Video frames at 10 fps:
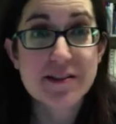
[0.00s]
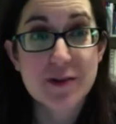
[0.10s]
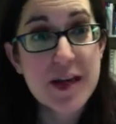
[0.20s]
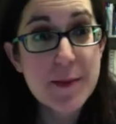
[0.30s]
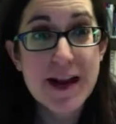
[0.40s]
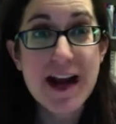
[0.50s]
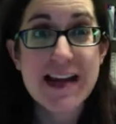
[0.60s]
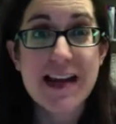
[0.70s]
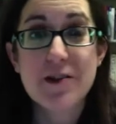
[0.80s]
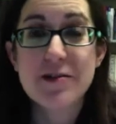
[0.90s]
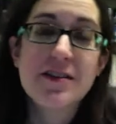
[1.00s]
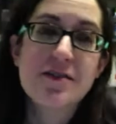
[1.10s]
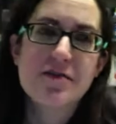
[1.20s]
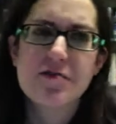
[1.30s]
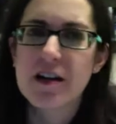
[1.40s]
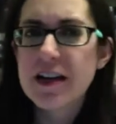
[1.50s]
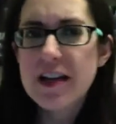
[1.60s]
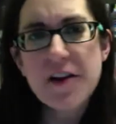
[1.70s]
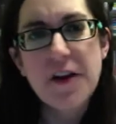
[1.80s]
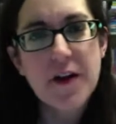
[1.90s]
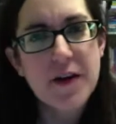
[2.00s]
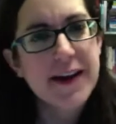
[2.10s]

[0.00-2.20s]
So keep an eye out, or an ear out,